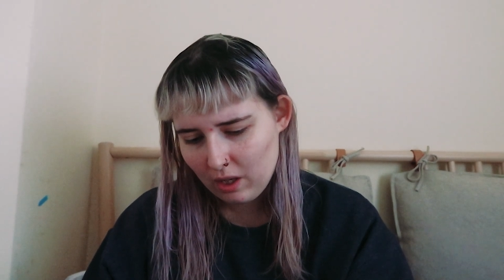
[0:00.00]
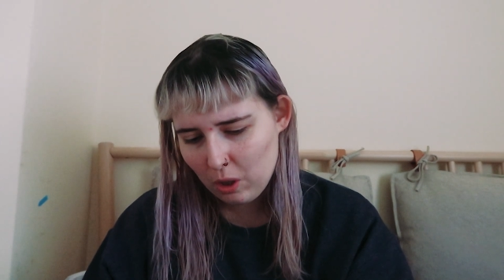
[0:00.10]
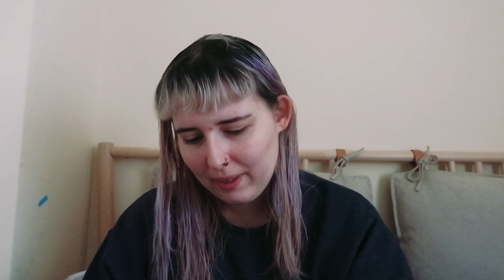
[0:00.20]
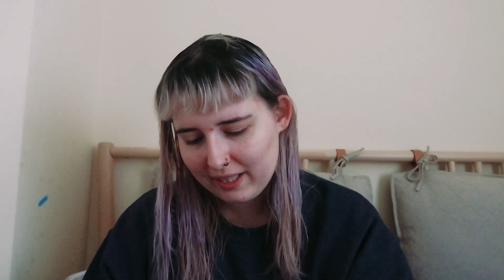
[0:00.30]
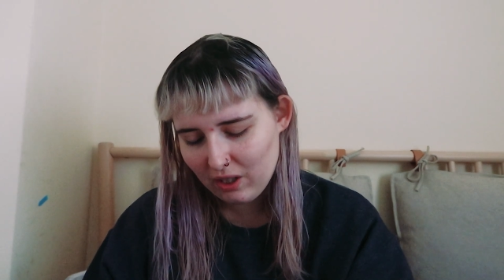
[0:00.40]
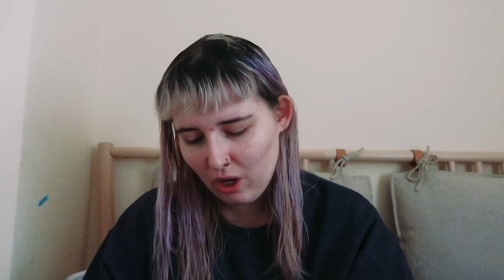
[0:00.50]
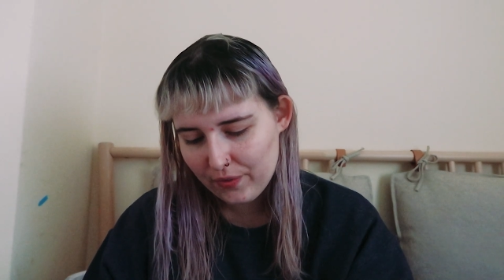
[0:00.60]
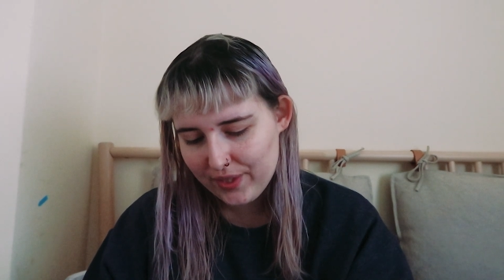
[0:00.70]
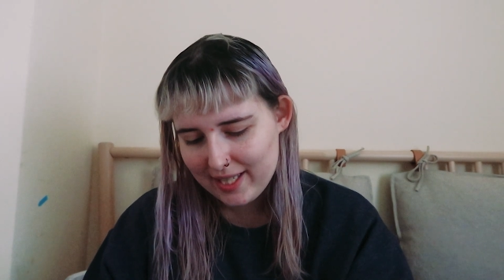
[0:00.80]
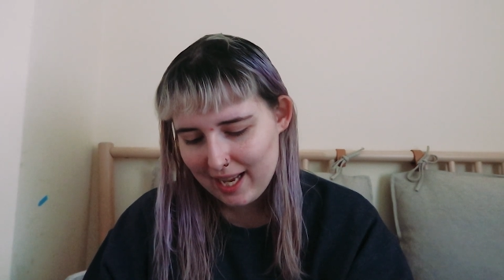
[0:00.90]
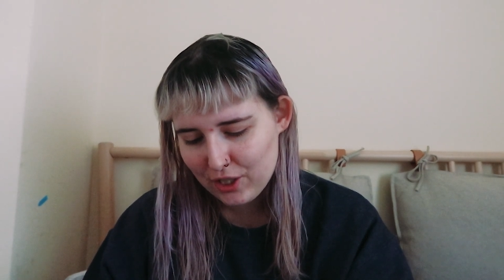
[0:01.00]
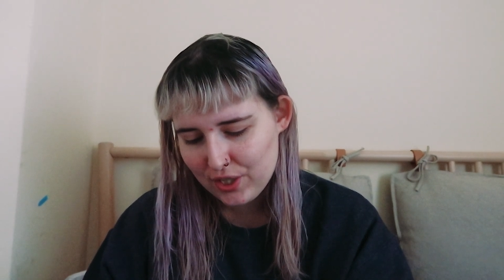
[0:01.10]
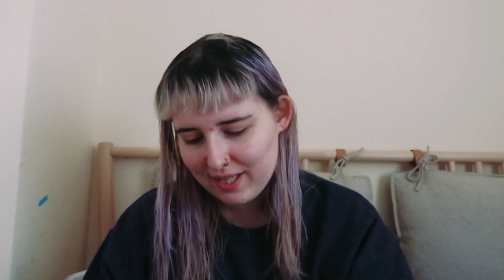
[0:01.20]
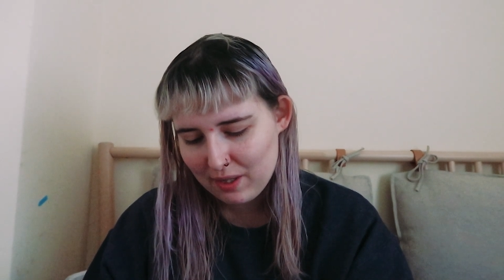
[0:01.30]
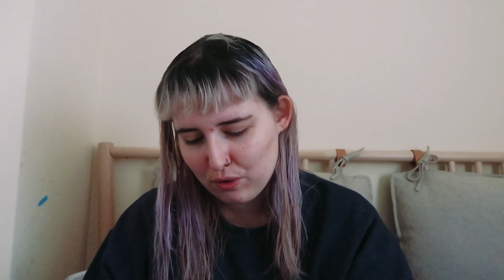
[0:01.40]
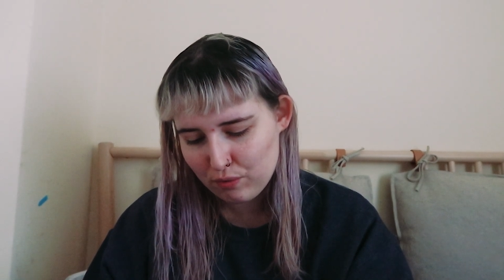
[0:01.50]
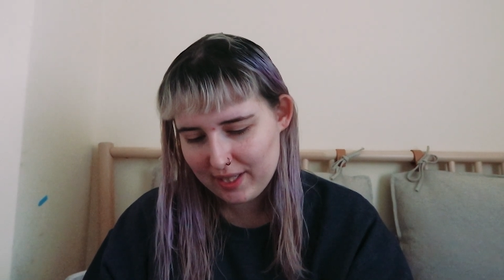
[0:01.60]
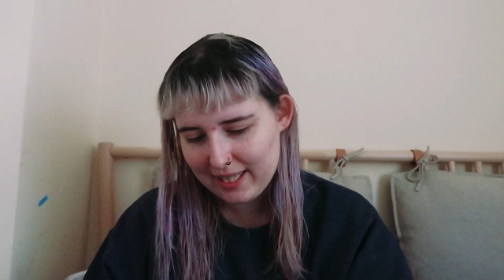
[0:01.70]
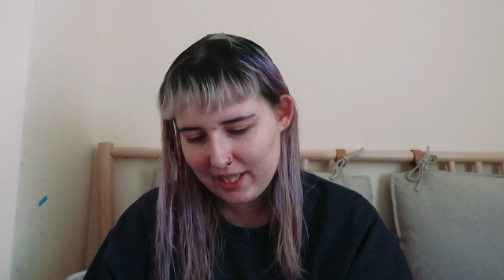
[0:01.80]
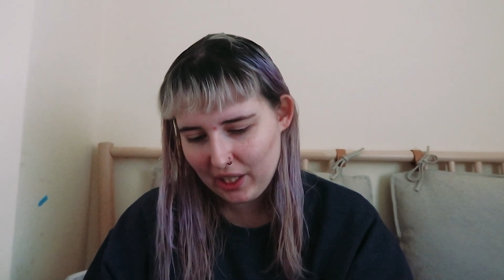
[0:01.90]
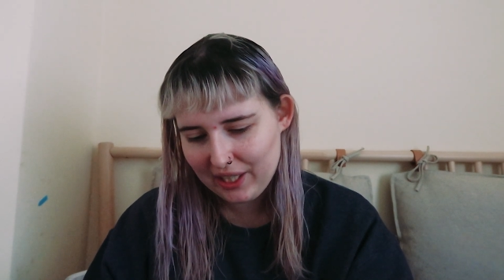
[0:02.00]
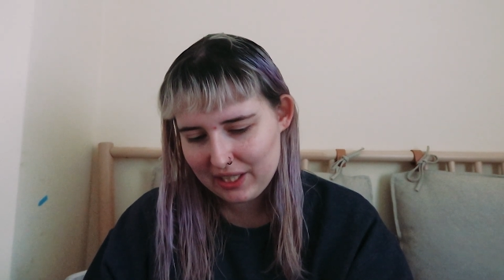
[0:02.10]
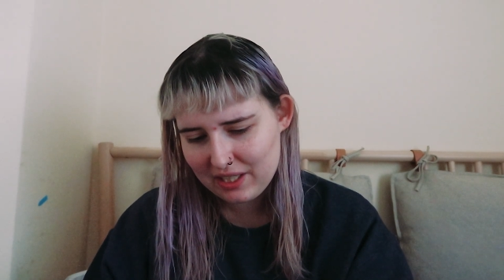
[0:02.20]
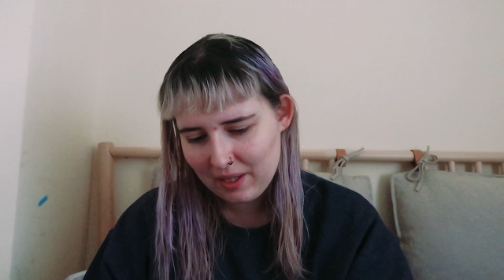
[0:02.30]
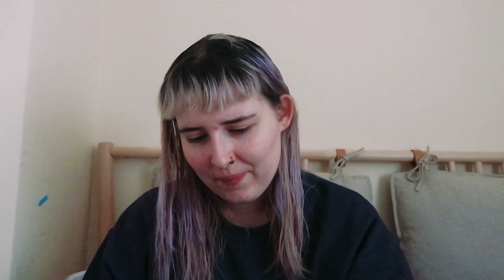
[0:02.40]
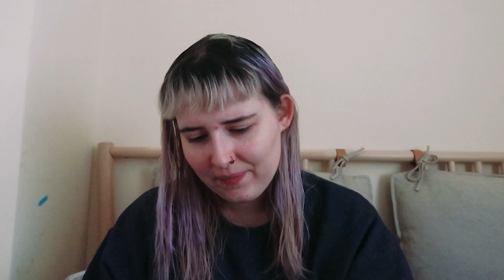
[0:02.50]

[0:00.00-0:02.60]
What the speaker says: Oh my god, this actually sounds really good.